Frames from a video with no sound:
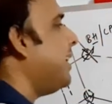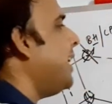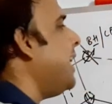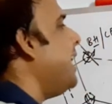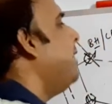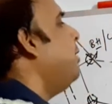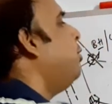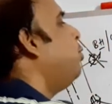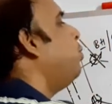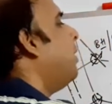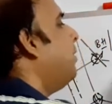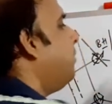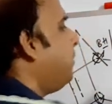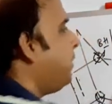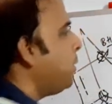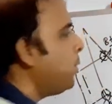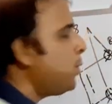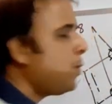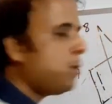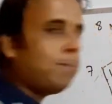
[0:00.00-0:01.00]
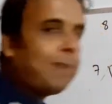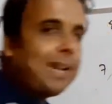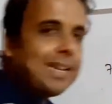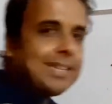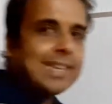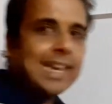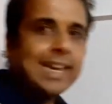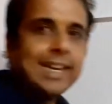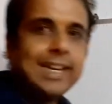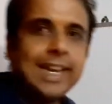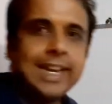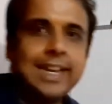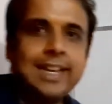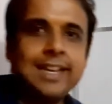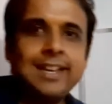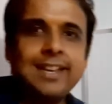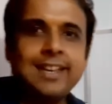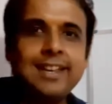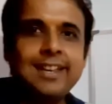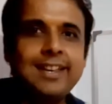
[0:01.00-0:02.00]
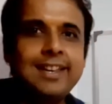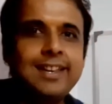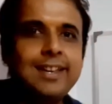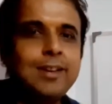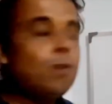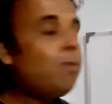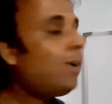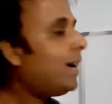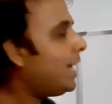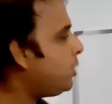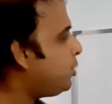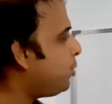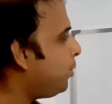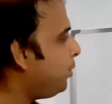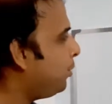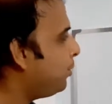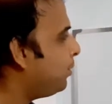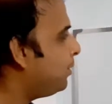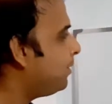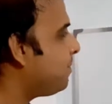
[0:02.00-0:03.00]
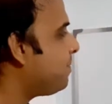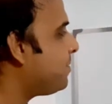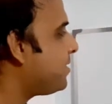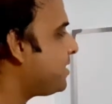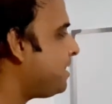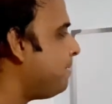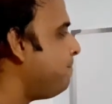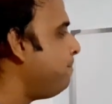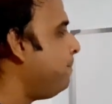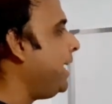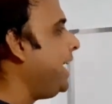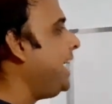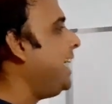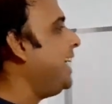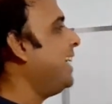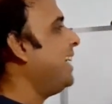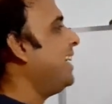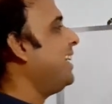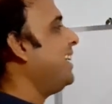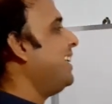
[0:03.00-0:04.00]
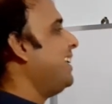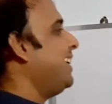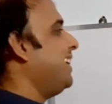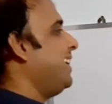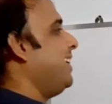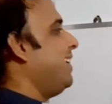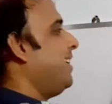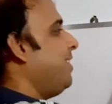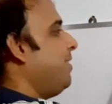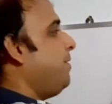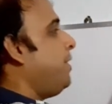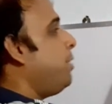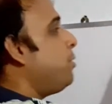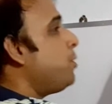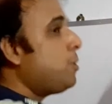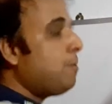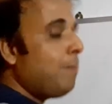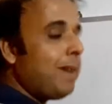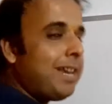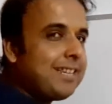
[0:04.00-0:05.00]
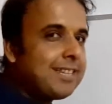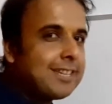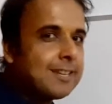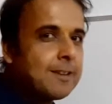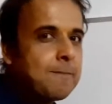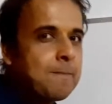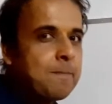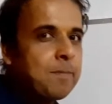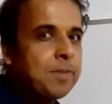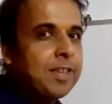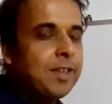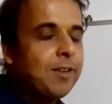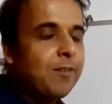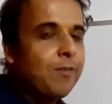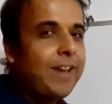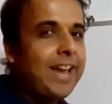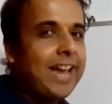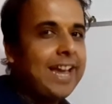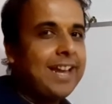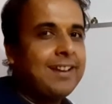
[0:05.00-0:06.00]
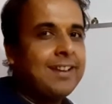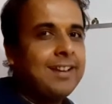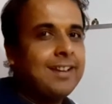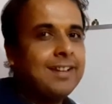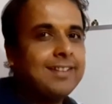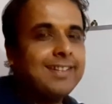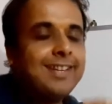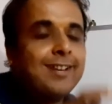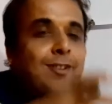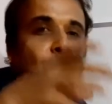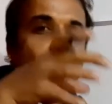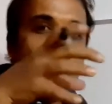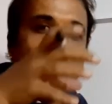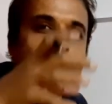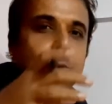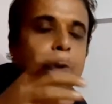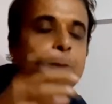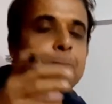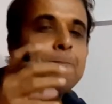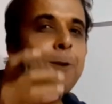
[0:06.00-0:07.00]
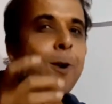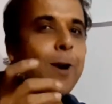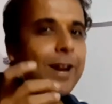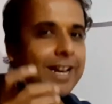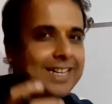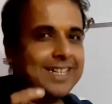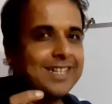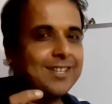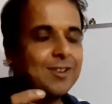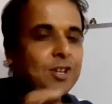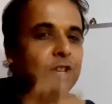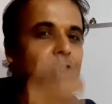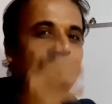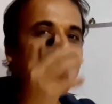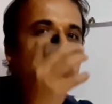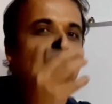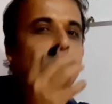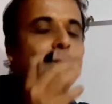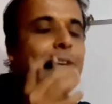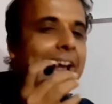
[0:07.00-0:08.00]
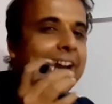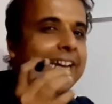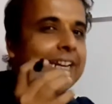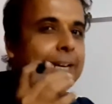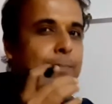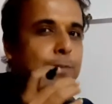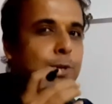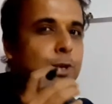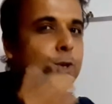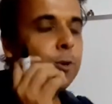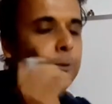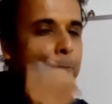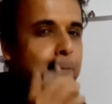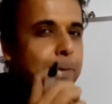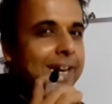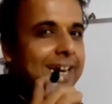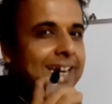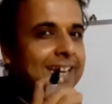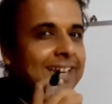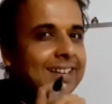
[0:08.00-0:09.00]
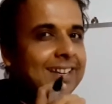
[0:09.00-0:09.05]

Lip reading: into a fused bicyclic, what I should do? Simply, fused means where the common points or the common atom should be